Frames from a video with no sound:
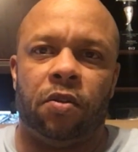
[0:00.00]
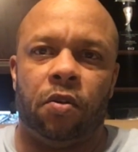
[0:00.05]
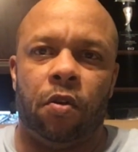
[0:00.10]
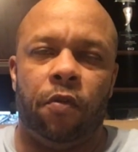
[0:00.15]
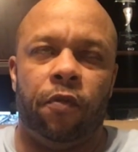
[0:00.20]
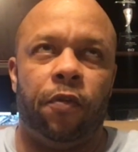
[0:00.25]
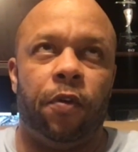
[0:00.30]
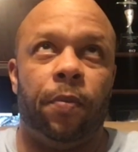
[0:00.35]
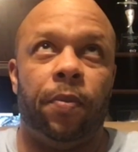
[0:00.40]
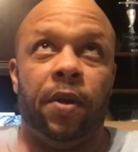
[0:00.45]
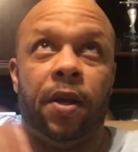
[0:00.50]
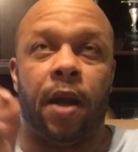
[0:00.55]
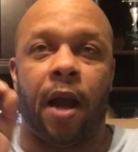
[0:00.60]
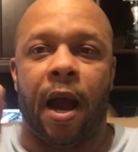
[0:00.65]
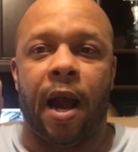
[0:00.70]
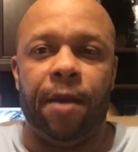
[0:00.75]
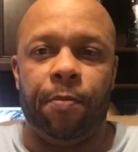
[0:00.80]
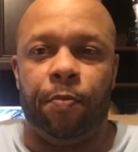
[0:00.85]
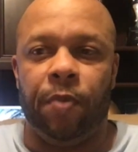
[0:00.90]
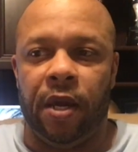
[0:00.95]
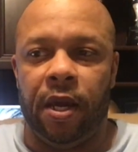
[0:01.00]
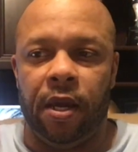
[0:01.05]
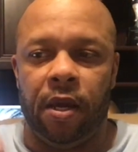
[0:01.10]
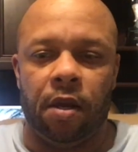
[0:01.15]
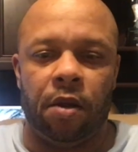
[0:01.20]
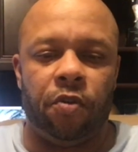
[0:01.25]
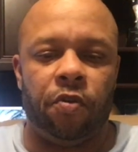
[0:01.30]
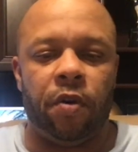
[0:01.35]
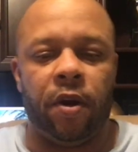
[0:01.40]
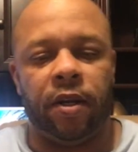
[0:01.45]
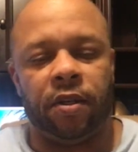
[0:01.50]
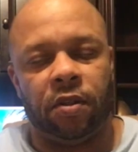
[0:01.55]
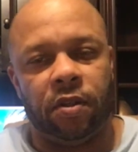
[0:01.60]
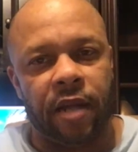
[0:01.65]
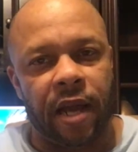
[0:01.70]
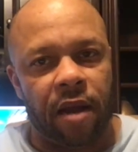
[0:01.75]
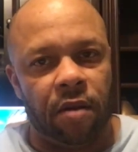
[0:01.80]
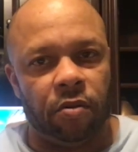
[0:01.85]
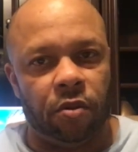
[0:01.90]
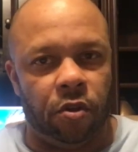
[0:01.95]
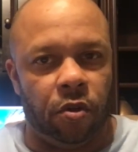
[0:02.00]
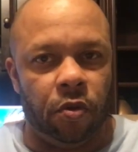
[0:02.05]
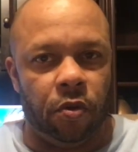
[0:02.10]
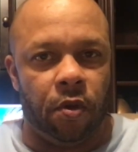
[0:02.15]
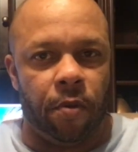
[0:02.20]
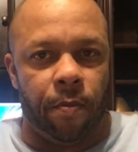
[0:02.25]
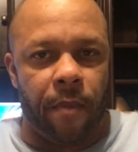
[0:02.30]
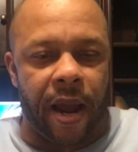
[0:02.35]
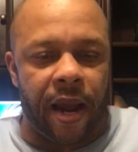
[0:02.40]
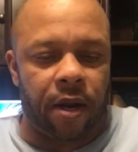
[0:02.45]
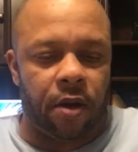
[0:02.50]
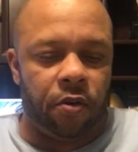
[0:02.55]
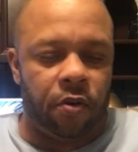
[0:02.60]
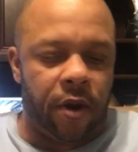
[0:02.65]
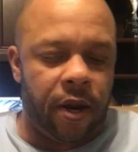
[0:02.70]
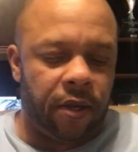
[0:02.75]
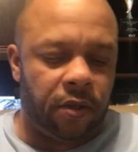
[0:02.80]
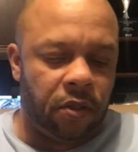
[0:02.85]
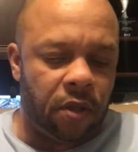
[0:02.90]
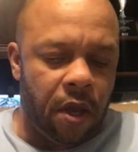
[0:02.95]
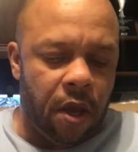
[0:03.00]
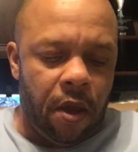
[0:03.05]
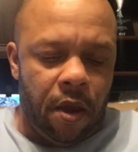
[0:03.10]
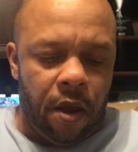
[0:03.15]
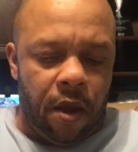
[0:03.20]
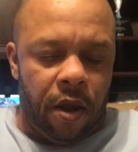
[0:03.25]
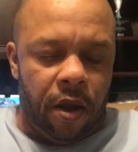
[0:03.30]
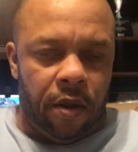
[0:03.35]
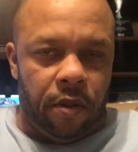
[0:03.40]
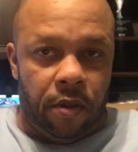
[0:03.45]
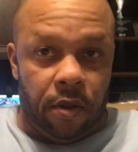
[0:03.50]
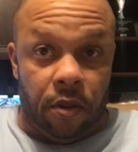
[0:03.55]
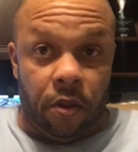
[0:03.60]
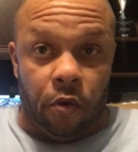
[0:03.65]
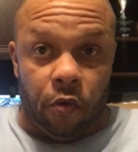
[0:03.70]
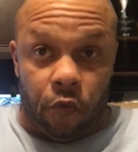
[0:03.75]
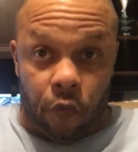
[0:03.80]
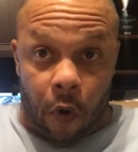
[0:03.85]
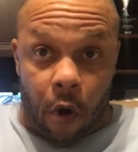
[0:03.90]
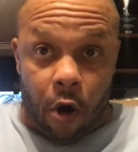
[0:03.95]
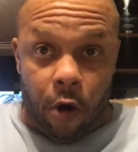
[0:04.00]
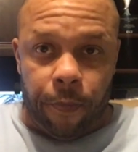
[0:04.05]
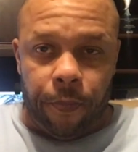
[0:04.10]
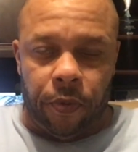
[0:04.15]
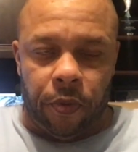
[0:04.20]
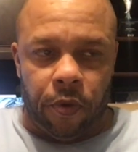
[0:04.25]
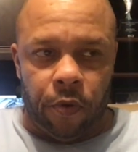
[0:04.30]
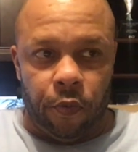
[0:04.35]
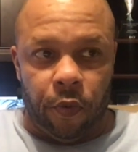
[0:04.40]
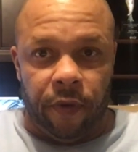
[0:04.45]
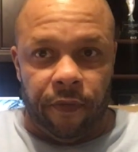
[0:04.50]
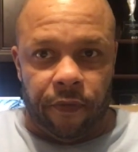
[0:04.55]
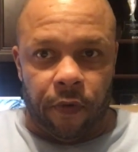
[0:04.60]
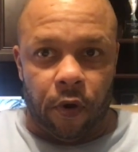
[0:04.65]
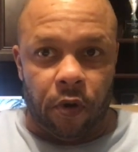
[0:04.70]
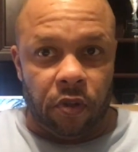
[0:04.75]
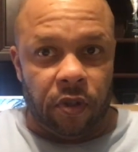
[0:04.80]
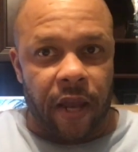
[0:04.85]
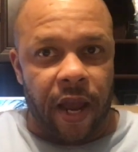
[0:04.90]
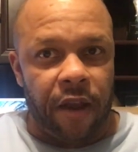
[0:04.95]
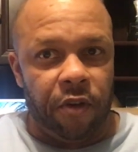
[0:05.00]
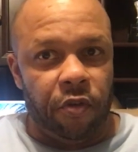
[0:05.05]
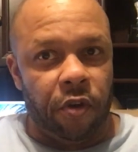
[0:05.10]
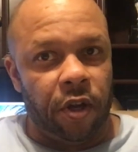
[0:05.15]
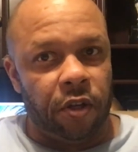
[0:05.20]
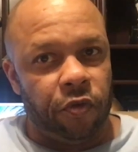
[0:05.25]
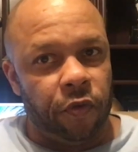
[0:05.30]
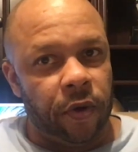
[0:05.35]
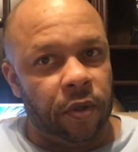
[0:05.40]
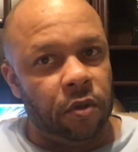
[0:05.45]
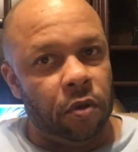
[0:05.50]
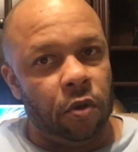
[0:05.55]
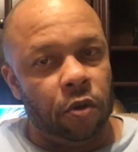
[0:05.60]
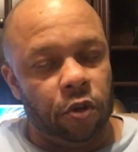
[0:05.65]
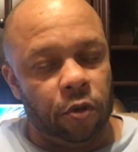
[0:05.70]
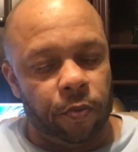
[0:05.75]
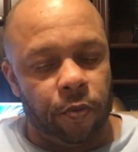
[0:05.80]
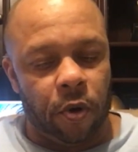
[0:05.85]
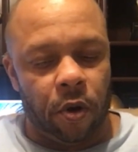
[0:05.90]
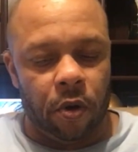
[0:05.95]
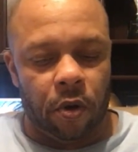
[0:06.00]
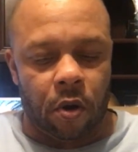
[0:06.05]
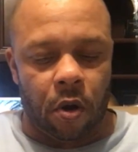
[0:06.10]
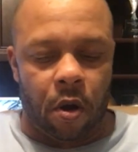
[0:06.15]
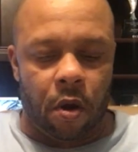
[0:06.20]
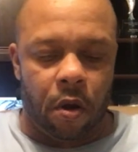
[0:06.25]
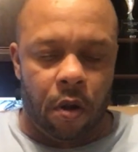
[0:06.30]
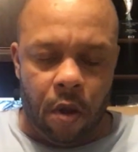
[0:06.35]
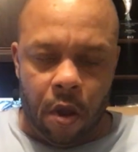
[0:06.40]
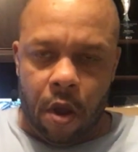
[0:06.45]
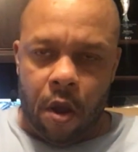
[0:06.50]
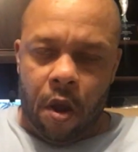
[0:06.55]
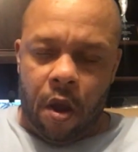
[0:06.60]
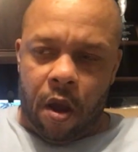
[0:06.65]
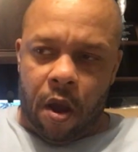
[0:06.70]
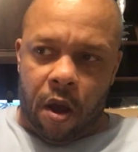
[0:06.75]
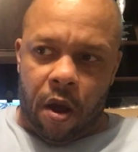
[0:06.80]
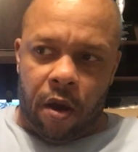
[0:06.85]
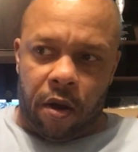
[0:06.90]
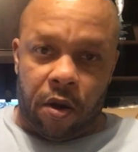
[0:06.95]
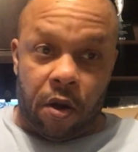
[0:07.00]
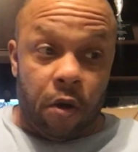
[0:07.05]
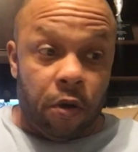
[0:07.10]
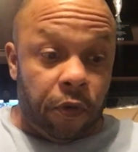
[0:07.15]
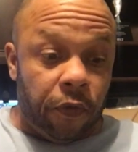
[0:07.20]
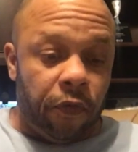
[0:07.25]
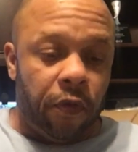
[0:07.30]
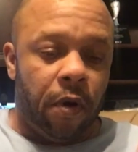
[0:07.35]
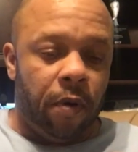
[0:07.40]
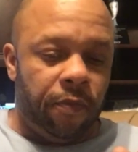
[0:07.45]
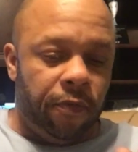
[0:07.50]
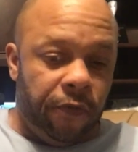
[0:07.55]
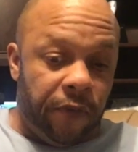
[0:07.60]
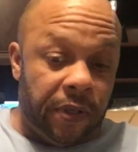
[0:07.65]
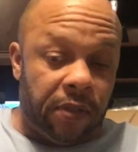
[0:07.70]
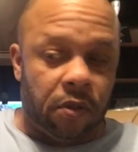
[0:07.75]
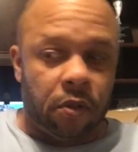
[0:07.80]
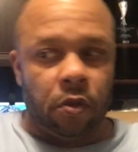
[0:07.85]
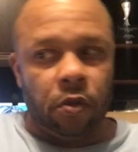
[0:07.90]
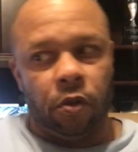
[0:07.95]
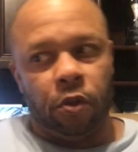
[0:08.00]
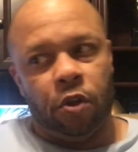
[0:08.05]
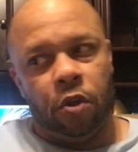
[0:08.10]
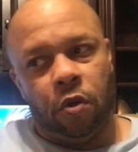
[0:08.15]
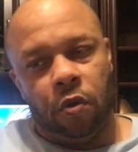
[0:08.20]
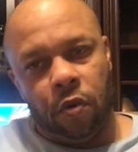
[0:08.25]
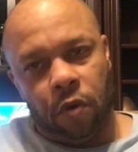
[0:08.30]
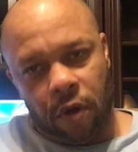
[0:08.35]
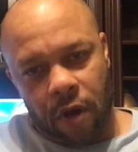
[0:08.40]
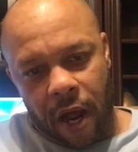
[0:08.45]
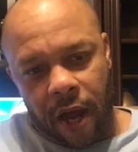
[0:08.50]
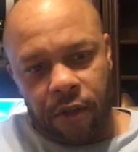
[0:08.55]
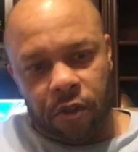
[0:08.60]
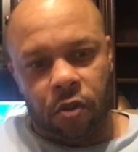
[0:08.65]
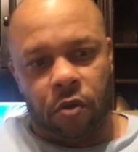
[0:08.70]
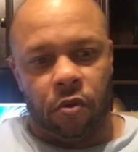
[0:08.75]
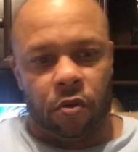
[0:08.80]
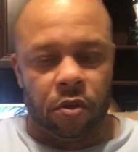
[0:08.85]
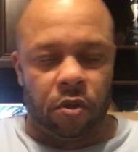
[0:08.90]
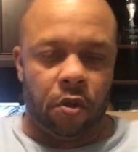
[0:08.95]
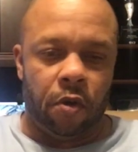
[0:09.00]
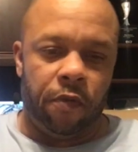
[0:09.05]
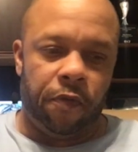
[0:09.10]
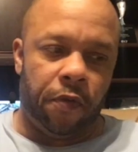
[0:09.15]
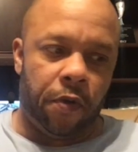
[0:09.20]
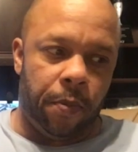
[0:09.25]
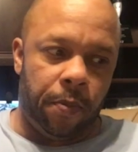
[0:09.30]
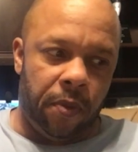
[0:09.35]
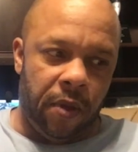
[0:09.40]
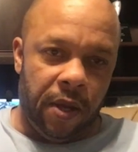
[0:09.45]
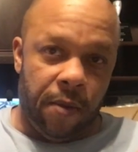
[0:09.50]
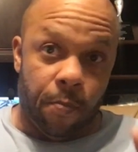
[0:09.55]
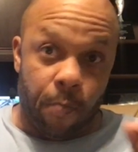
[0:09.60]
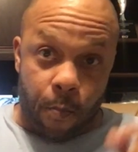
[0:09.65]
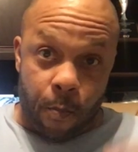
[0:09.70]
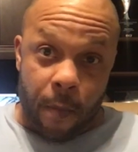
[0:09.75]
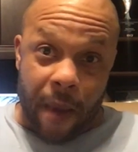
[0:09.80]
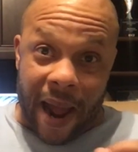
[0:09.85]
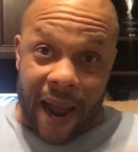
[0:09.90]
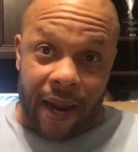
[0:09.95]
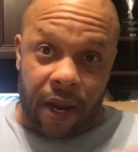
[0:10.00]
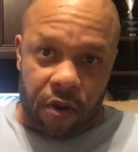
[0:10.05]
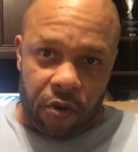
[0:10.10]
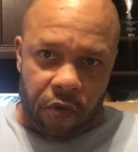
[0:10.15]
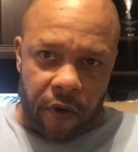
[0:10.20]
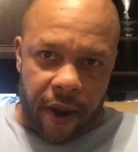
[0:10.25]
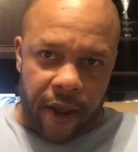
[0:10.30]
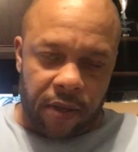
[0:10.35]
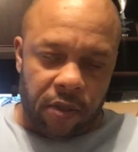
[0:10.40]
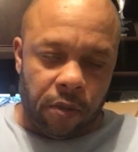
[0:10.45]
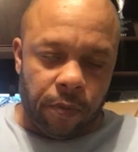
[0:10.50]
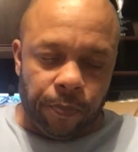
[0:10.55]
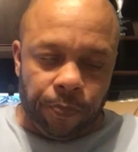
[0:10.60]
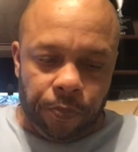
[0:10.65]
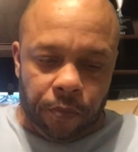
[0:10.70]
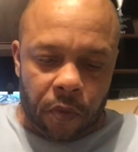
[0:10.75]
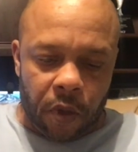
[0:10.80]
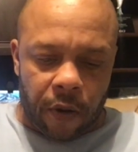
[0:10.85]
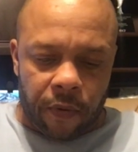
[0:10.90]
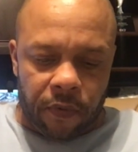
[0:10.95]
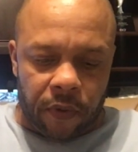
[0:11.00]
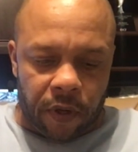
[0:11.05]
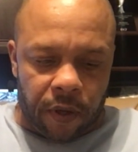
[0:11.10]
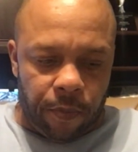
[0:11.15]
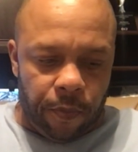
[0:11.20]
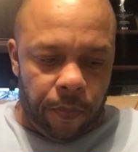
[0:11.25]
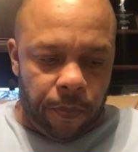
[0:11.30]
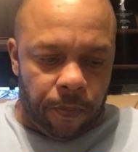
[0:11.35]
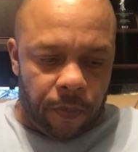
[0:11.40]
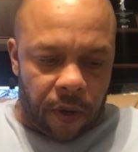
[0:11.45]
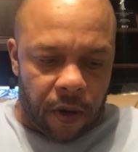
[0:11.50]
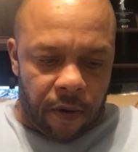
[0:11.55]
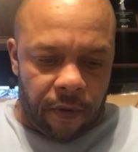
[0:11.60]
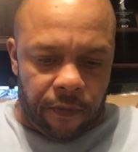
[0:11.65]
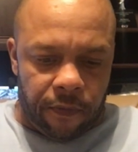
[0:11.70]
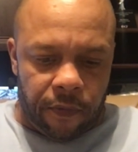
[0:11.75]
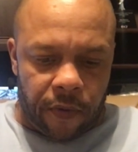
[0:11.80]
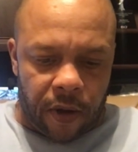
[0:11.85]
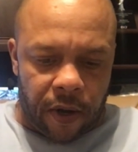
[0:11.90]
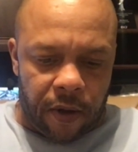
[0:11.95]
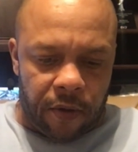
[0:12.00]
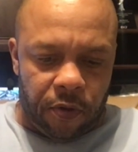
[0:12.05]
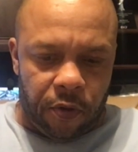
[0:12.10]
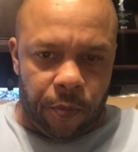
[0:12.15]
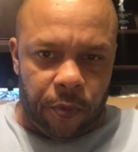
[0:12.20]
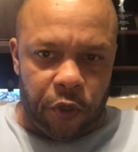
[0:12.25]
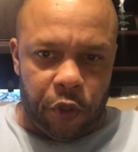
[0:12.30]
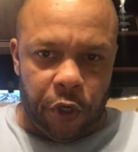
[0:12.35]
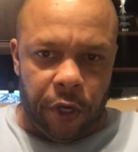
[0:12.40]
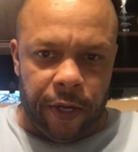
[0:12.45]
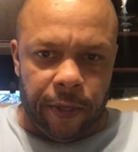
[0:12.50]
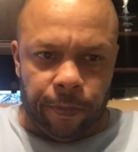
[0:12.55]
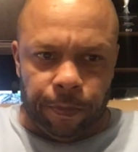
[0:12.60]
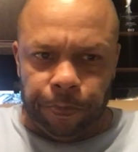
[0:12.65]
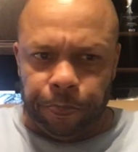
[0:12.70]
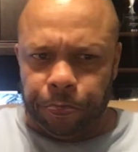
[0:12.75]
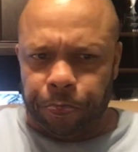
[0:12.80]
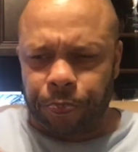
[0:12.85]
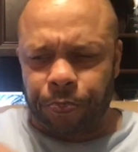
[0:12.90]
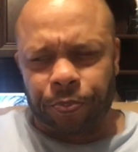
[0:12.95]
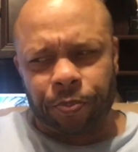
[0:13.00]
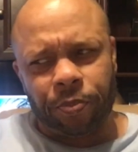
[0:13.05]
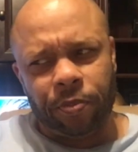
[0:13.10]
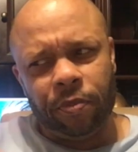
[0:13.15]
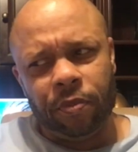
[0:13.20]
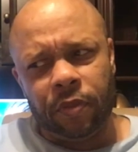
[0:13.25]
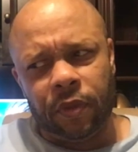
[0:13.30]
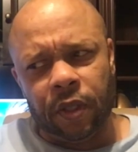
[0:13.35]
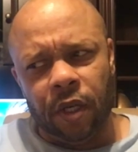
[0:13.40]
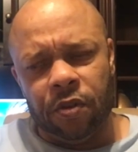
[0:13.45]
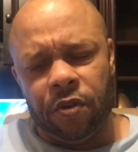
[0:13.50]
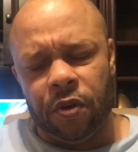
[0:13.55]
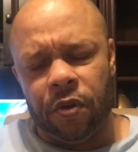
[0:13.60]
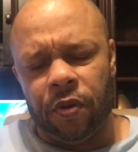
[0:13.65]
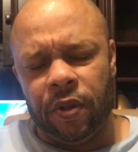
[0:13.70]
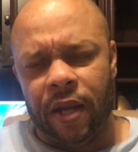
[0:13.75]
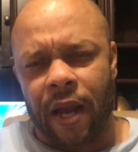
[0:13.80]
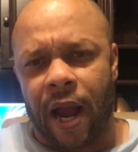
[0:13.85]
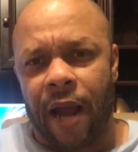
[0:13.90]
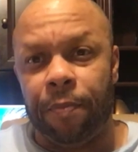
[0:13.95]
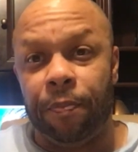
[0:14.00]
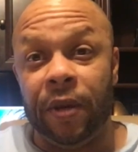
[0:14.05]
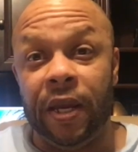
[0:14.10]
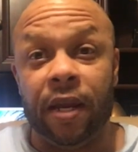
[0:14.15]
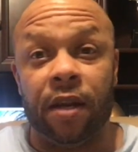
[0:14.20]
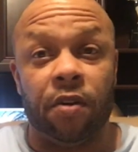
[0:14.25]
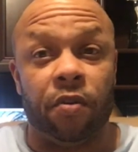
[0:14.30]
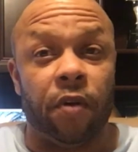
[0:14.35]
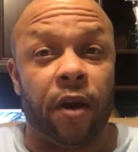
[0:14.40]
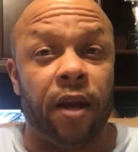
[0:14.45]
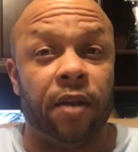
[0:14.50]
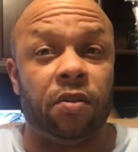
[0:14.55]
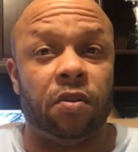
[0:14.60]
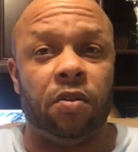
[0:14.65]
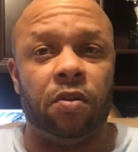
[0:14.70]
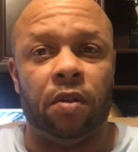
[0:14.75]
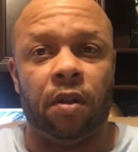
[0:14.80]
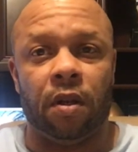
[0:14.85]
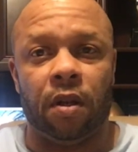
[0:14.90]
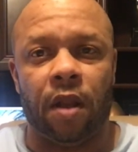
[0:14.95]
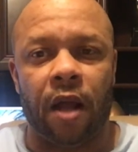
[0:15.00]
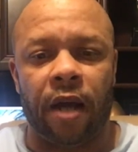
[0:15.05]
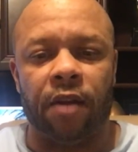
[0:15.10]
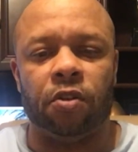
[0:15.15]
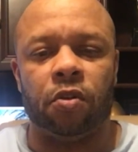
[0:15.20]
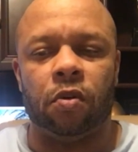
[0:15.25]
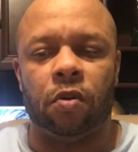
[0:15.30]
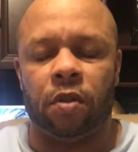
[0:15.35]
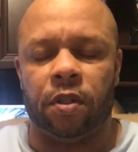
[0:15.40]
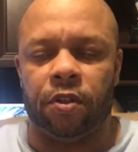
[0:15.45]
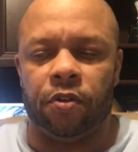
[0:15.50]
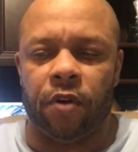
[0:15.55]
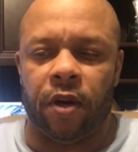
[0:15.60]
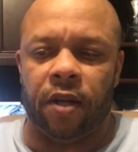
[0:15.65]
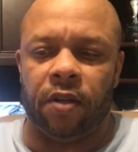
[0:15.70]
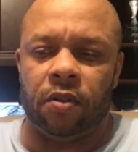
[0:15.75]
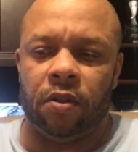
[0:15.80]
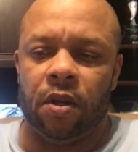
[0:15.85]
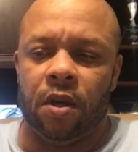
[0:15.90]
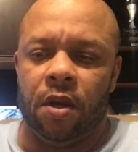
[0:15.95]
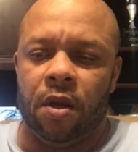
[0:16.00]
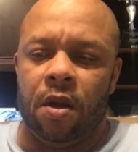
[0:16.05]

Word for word: So from the IP address down to the MAC address, and then the RARP, the reverse address resolution protocol, goes from physical to logical. So from the MAC address of the machine to the IP address to the logical address